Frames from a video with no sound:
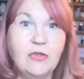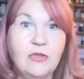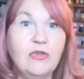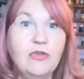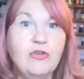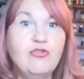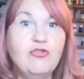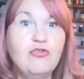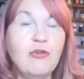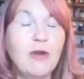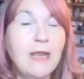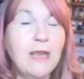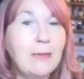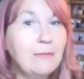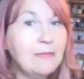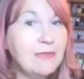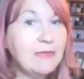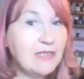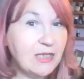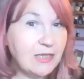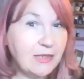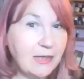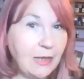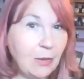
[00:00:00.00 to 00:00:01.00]
the
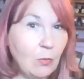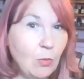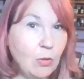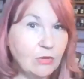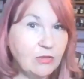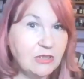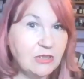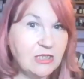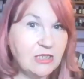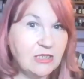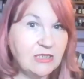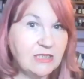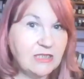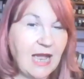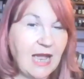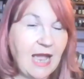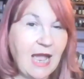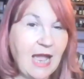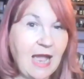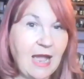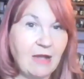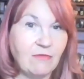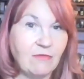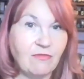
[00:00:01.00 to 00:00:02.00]
dreams that they wanted to
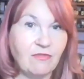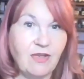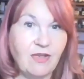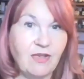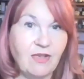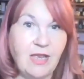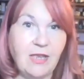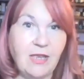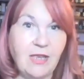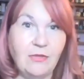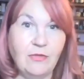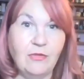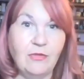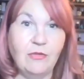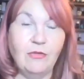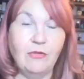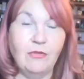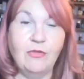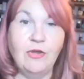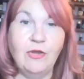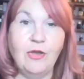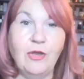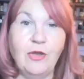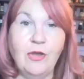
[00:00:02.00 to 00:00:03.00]
have in
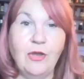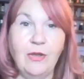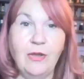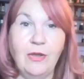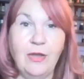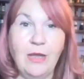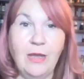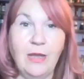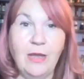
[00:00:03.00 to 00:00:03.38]
the